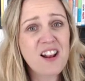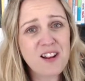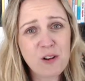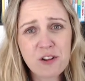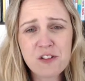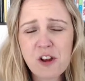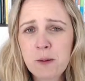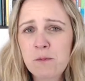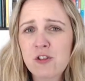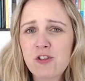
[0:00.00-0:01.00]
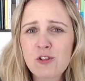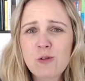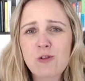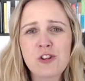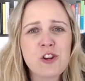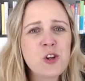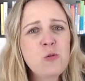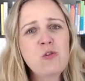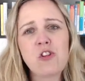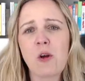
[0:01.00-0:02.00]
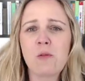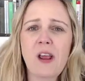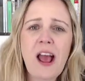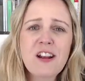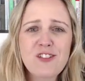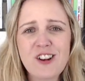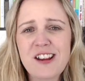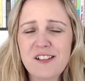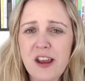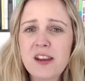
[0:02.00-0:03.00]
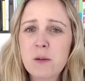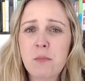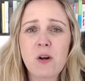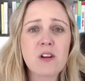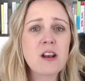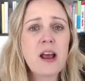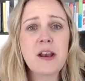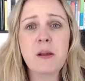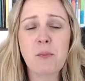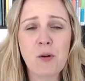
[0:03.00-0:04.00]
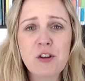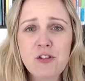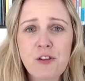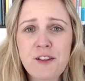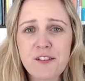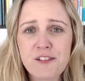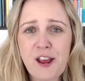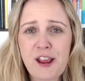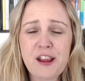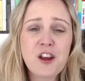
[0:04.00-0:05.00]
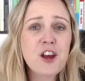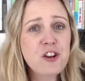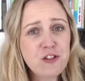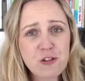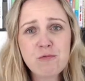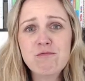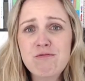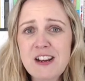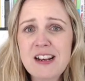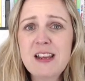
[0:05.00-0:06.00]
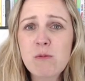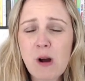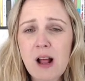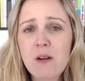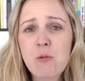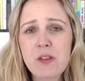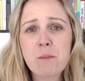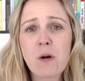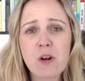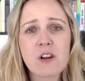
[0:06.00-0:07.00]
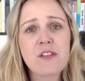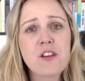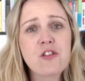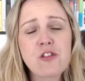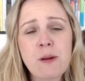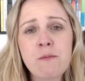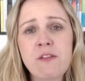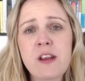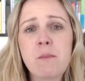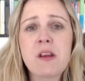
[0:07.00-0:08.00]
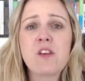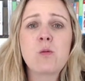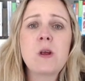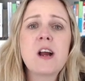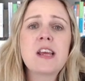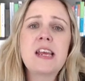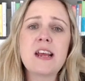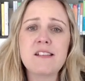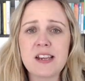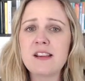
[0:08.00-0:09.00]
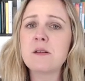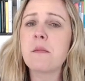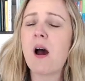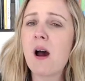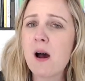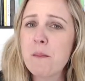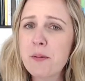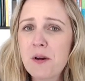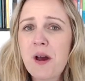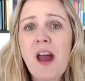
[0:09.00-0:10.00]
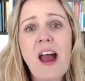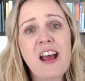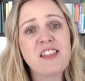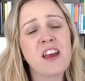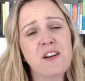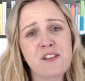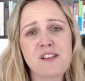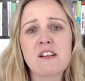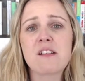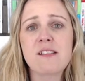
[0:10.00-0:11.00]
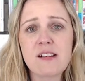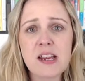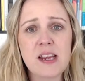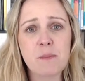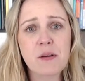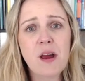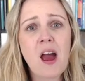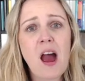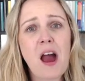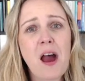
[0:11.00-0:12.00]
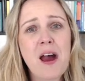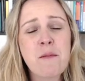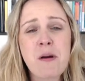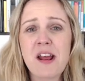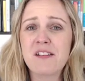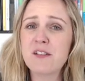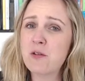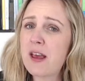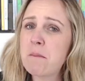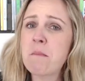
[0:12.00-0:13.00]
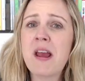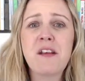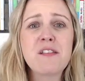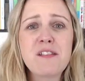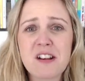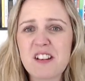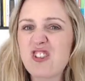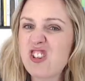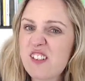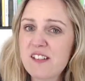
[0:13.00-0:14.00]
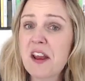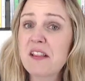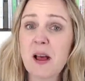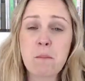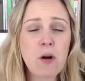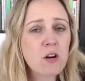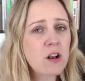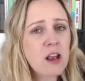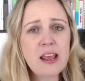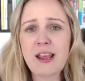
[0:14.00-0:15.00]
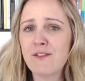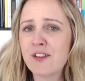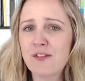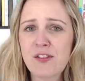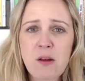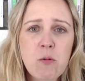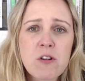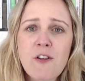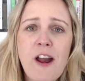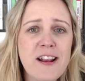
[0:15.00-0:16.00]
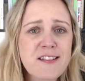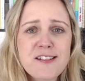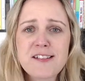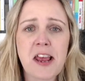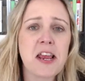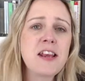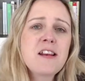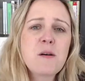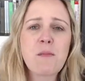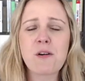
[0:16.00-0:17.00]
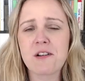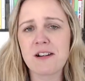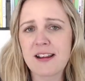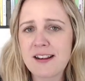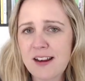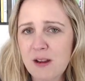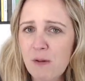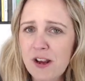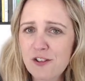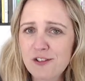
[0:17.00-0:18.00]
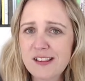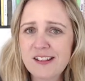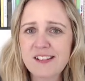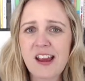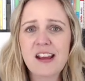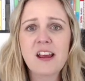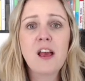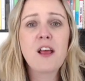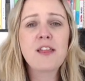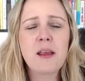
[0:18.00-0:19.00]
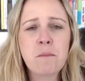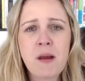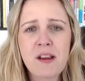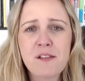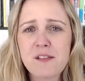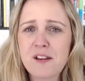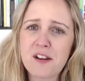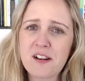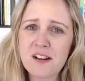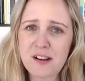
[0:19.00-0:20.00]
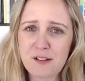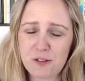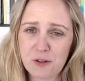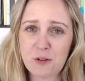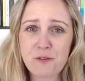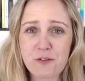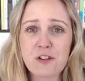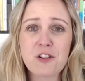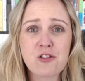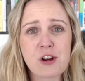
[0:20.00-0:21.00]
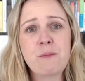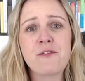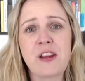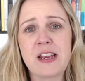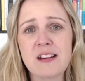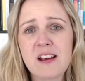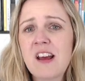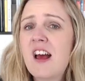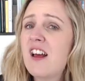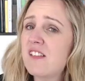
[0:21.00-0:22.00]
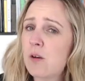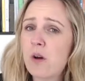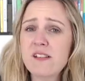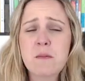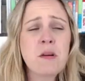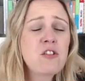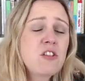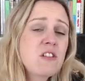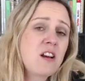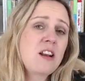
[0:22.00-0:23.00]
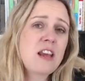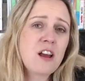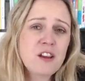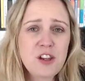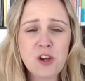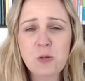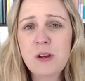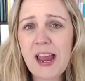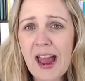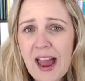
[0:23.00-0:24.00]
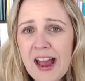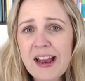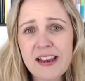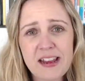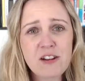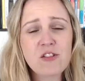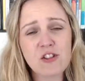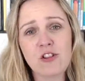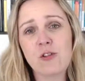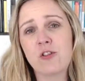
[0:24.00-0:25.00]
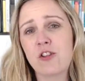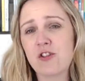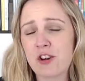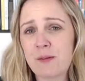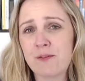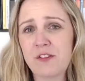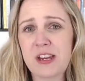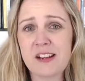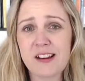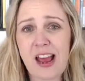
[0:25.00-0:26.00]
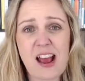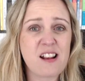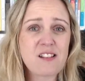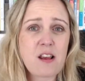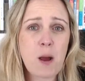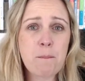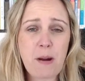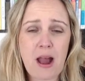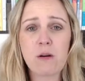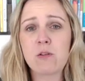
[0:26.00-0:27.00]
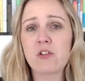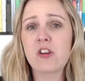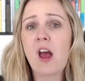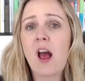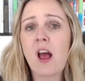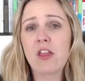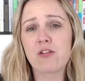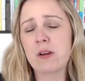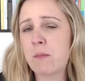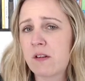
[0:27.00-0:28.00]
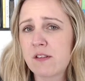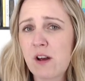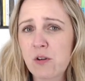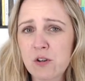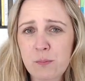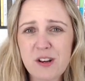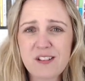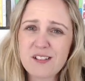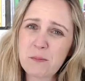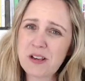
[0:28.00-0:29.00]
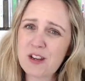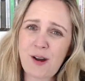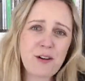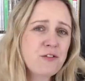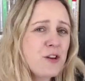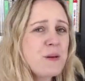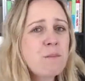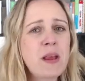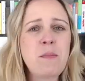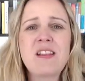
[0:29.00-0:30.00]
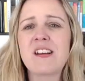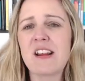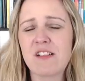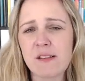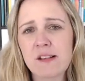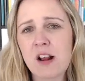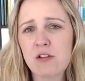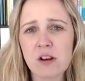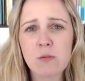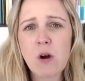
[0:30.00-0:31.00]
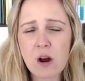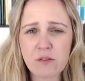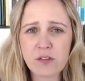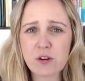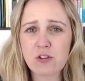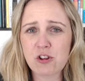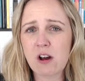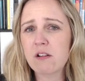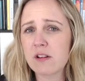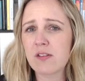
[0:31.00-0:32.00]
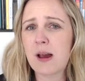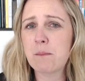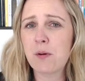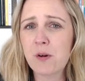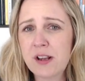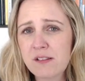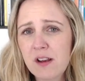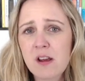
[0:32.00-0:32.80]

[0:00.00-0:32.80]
A lot of times children who don't actually take a bottle at any point during the day do really well with a bottle at this dream feed because we are getting them up and they are still asleep. And so they may still just take that bottle, even if they will not entertain a bottle in any way during the day, they may certainly do for a dream feed. So as I mentioned earlier, you can introduce a dream feed at about 3 months old, but it doesn't mean you have to. It may be that it doesn't actually work for your child at that point.